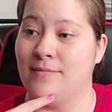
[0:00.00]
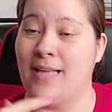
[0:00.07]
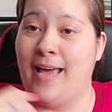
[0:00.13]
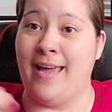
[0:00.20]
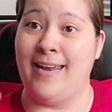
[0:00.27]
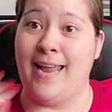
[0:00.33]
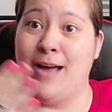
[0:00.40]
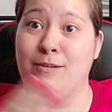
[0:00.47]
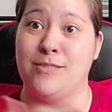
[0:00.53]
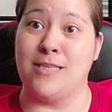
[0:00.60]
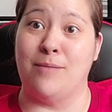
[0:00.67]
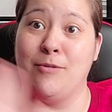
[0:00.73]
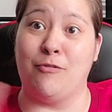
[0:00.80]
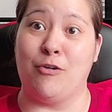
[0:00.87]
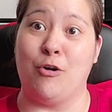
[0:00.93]
And now
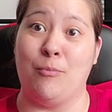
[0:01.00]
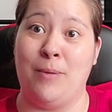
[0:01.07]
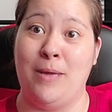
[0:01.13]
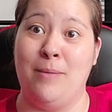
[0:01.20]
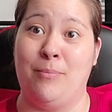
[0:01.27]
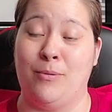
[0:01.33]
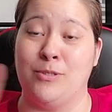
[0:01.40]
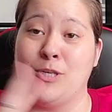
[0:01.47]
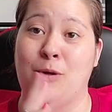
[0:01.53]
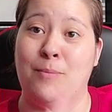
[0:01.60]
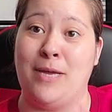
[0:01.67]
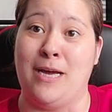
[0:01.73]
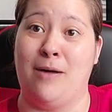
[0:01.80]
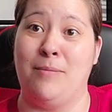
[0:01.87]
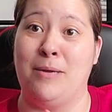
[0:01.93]
some of her peoples are
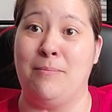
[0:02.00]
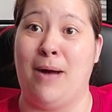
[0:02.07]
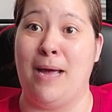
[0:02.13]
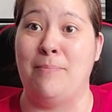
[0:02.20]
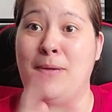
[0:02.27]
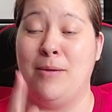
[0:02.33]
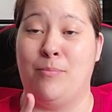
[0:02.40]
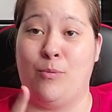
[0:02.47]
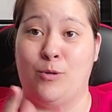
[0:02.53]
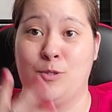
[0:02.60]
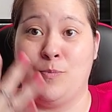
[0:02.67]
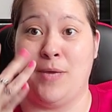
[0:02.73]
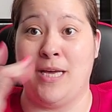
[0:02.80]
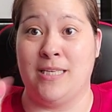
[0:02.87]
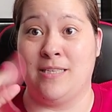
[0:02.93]
becoming my peoples
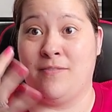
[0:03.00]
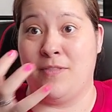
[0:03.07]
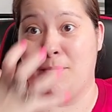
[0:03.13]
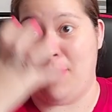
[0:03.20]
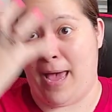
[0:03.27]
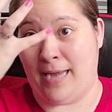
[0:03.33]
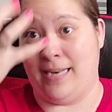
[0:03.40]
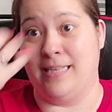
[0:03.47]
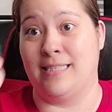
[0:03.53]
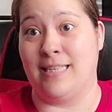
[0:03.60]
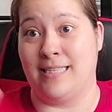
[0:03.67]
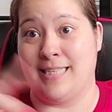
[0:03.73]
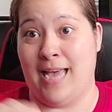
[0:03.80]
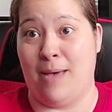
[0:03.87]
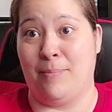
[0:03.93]
because of the madness
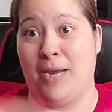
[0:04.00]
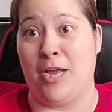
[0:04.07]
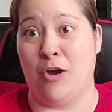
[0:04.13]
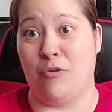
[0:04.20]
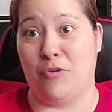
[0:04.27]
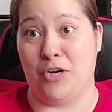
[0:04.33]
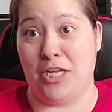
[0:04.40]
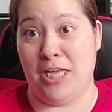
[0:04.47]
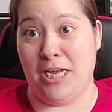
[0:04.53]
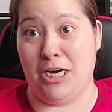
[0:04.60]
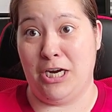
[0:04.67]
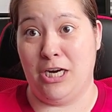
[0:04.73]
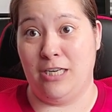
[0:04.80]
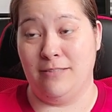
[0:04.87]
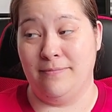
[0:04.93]
that's happening over
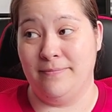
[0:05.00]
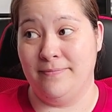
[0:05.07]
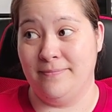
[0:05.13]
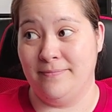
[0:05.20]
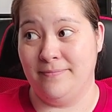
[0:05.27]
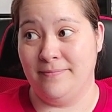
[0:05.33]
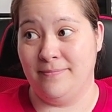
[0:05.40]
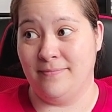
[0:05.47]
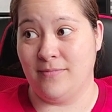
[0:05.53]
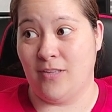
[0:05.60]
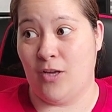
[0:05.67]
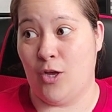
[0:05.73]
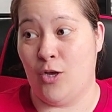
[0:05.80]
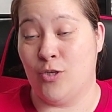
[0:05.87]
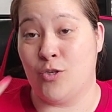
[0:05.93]
here.
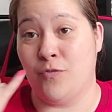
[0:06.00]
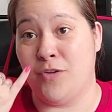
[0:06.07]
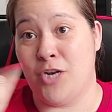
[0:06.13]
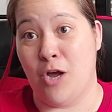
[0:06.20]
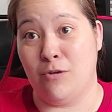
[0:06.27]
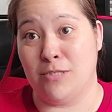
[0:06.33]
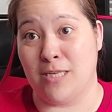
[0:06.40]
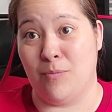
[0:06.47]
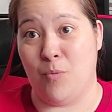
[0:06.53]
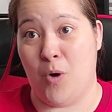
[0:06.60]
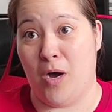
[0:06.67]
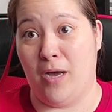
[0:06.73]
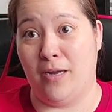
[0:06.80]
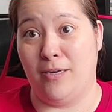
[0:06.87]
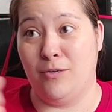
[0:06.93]
So if you know
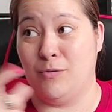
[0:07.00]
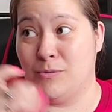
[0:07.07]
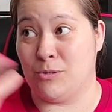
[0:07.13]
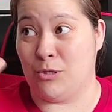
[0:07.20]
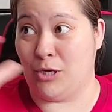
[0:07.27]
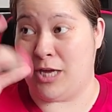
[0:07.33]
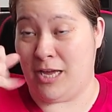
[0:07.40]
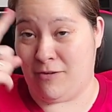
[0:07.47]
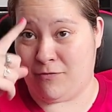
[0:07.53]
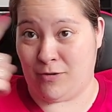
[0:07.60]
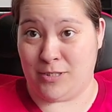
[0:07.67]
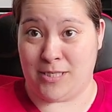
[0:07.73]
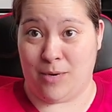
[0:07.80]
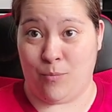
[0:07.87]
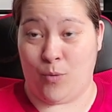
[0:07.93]
someone who's looking for
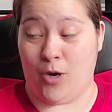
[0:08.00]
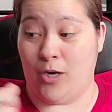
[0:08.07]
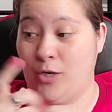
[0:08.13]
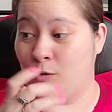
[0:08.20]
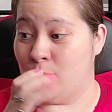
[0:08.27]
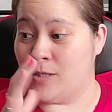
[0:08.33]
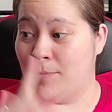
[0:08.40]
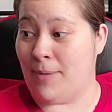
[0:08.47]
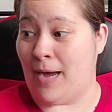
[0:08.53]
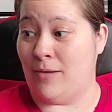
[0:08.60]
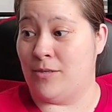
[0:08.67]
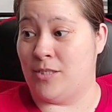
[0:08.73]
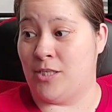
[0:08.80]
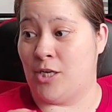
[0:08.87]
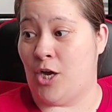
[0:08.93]
someone who's
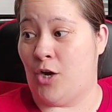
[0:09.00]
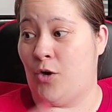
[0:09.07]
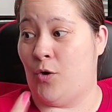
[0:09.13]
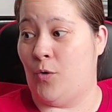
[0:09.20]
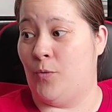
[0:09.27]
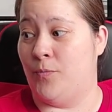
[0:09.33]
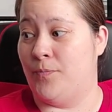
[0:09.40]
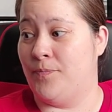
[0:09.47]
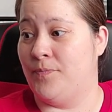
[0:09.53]
about to go